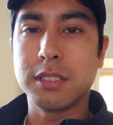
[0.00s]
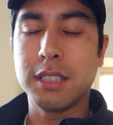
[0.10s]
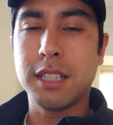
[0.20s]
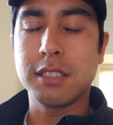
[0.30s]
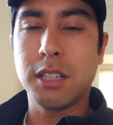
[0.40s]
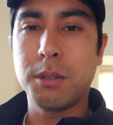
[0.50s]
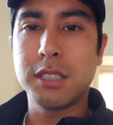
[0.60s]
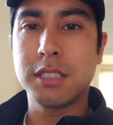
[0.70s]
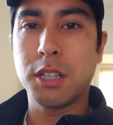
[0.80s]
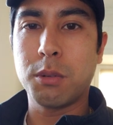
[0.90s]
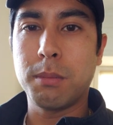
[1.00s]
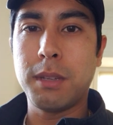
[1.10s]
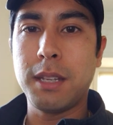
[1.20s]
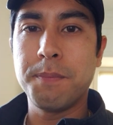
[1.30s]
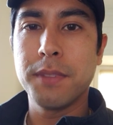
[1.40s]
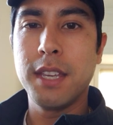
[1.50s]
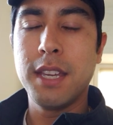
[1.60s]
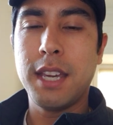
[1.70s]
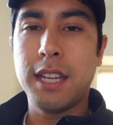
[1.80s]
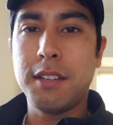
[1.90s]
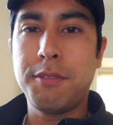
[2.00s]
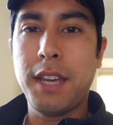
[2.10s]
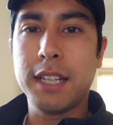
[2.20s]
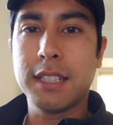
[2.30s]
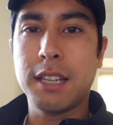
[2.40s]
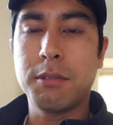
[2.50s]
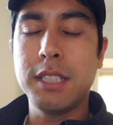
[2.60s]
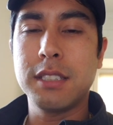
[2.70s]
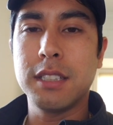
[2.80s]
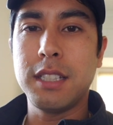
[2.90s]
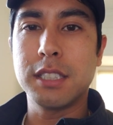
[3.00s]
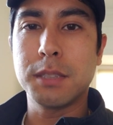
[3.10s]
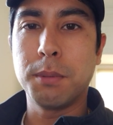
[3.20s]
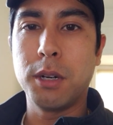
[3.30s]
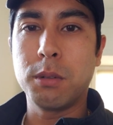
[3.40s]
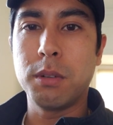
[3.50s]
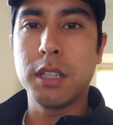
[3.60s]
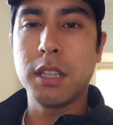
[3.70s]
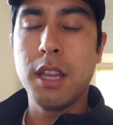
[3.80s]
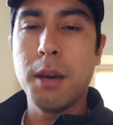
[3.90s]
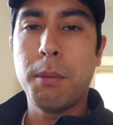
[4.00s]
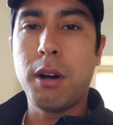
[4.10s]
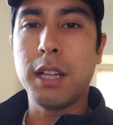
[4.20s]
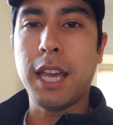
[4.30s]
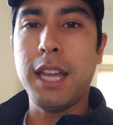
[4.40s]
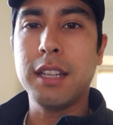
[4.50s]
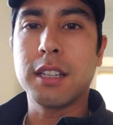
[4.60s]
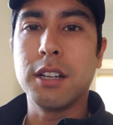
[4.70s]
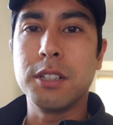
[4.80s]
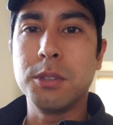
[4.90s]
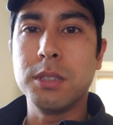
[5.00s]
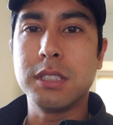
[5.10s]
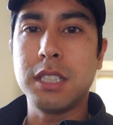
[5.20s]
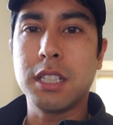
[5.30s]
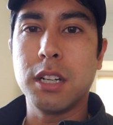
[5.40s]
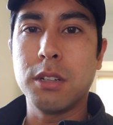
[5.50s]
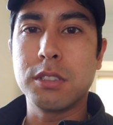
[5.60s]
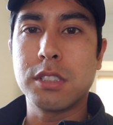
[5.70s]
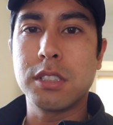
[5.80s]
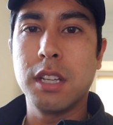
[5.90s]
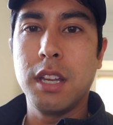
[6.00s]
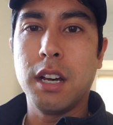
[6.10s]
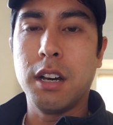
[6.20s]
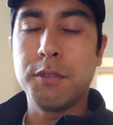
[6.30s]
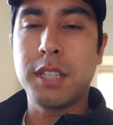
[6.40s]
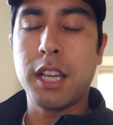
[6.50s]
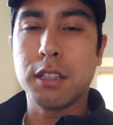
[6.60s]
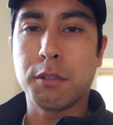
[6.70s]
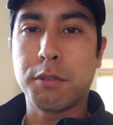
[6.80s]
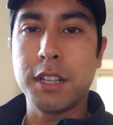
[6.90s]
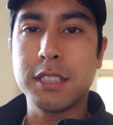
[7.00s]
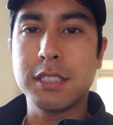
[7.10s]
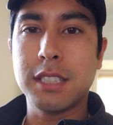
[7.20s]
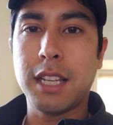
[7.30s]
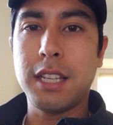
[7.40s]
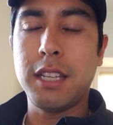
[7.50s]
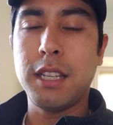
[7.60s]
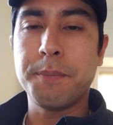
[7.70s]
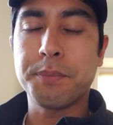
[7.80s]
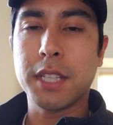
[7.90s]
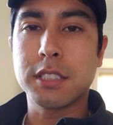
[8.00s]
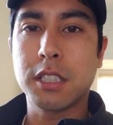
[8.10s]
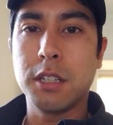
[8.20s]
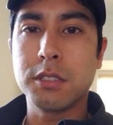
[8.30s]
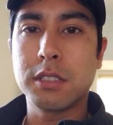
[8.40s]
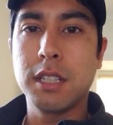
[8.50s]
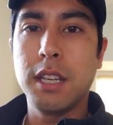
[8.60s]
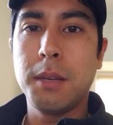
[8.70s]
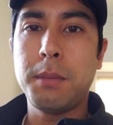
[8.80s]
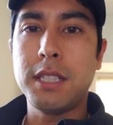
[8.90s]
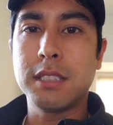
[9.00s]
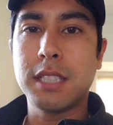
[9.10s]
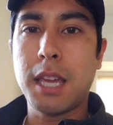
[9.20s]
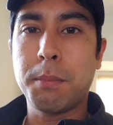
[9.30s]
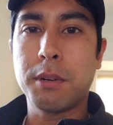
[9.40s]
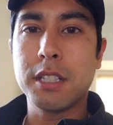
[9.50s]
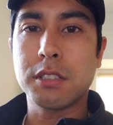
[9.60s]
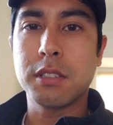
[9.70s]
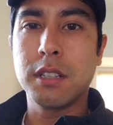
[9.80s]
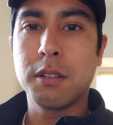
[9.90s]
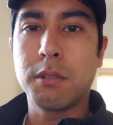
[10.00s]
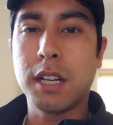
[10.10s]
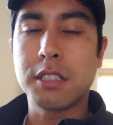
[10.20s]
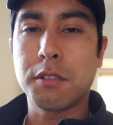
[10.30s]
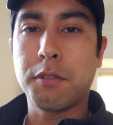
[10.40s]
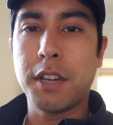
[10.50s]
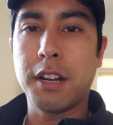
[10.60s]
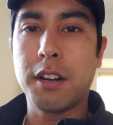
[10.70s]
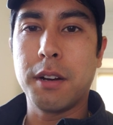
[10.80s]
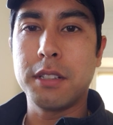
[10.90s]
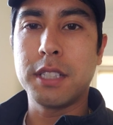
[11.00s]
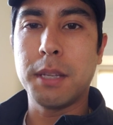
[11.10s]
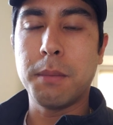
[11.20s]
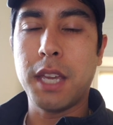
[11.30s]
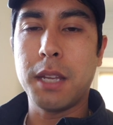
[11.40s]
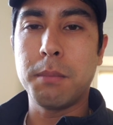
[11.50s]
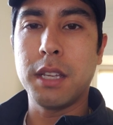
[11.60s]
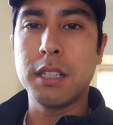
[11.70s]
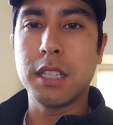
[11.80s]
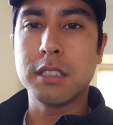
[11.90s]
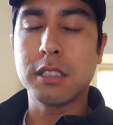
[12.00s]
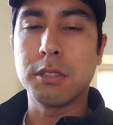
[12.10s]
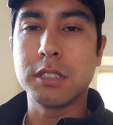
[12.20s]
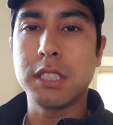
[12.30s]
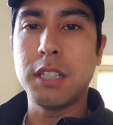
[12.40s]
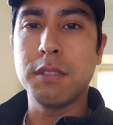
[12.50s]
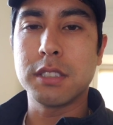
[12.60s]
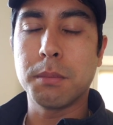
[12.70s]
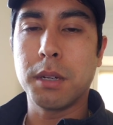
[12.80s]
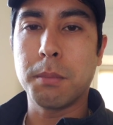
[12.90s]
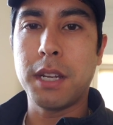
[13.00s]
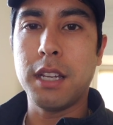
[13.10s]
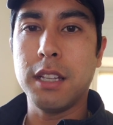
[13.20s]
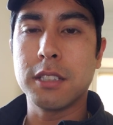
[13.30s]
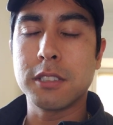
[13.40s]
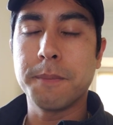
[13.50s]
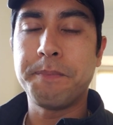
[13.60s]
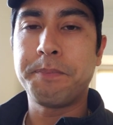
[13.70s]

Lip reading: And that has always stuck with me. And in fact, I recently spoke with Paul Annacone, who is the coach of Taylor Fritz, and he has coached Pete Sampras, Roger Federer, Tim Henman, and Sloane Stephens, among many others.